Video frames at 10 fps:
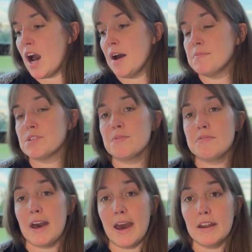So
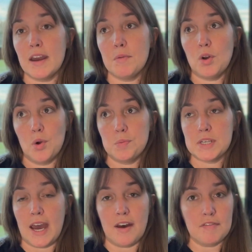that I will hope to
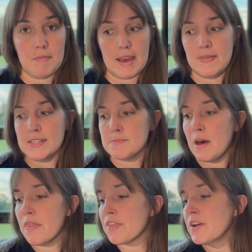have made this month.